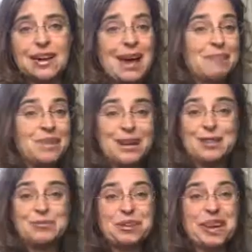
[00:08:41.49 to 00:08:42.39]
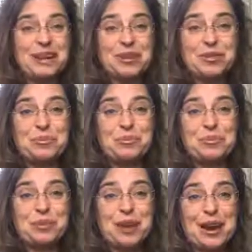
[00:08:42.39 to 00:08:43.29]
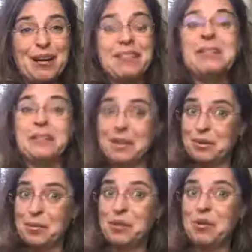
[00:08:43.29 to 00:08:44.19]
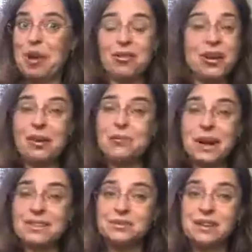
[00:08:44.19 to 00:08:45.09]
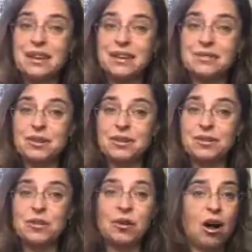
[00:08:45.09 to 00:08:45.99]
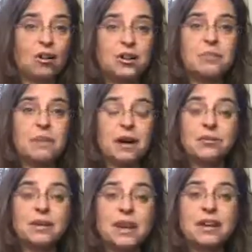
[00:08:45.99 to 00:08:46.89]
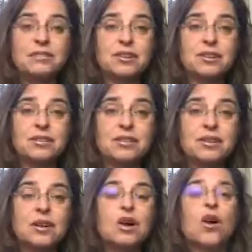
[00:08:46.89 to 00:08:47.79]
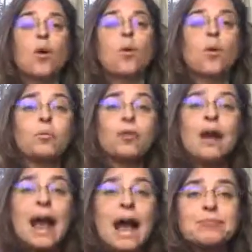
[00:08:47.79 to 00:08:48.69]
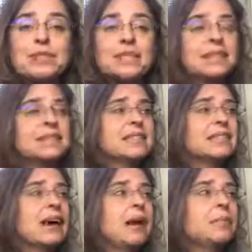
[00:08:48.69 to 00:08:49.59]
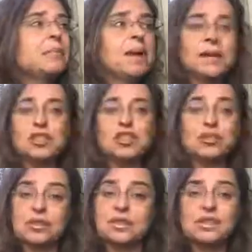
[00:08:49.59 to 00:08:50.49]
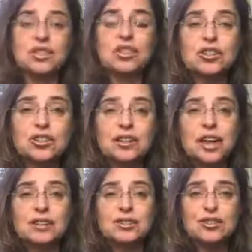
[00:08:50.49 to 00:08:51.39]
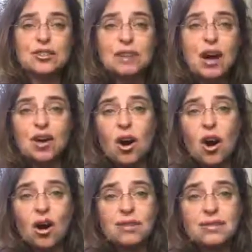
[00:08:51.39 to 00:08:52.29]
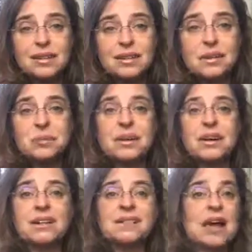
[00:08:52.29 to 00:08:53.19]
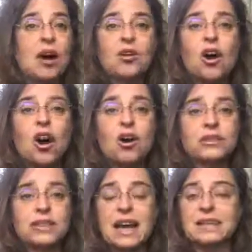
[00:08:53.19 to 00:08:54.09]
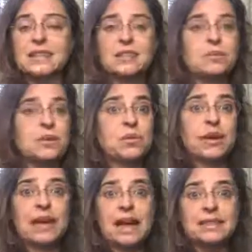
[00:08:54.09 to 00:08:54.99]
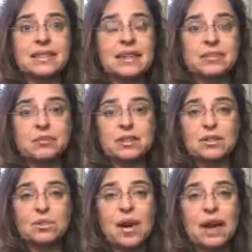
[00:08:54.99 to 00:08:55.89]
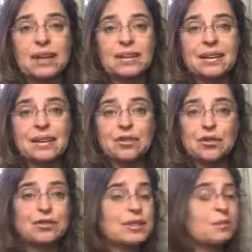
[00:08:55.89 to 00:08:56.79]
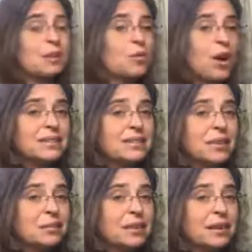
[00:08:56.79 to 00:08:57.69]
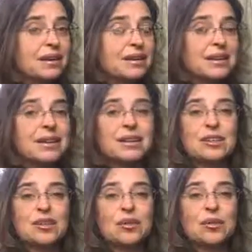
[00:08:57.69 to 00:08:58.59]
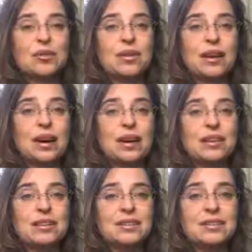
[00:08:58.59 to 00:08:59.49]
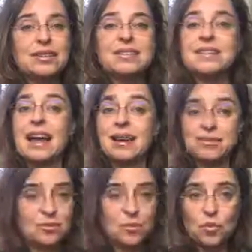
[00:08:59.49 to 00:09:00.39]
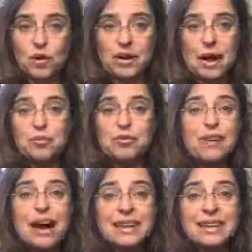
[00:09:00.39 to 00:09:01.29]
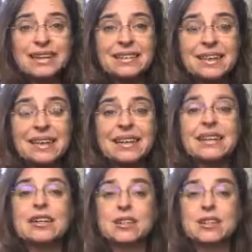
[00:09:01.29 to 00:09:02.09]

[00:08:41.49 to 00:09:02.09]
And because we had other people there, we were all on our best behavior. We were all on a better behavior. Or perhaps it's making sure that this year you're not going to serve alcohol, because alcohol tends to be what gets in everybody's way. So if somebody wants something, you know, you can say, we're not providing anything.